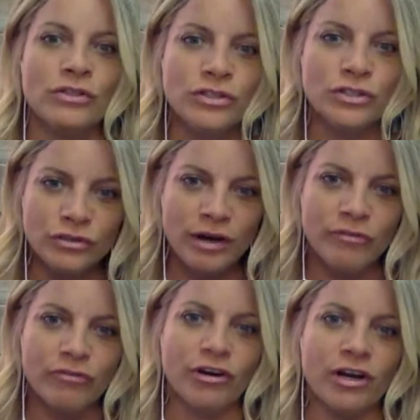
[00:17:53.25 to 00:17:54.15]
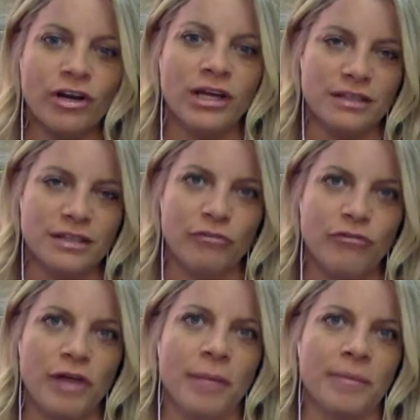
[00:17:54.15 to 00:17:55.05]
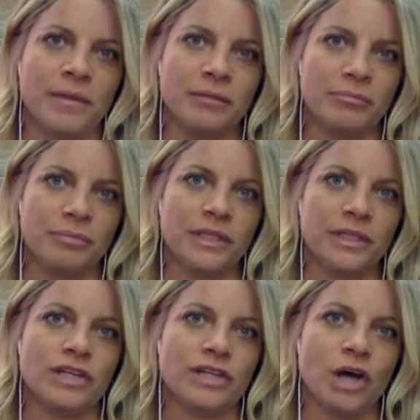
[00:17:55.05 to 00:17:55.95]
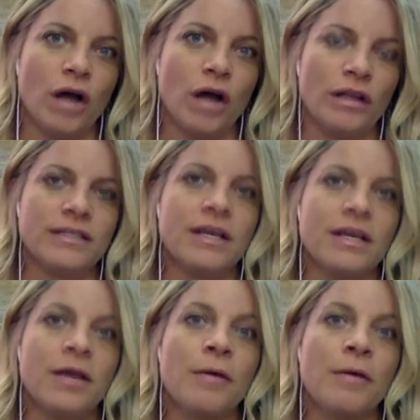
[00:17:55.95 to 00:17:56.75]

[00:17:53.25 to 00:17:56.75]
Do you have friends, family, peers, colleagues?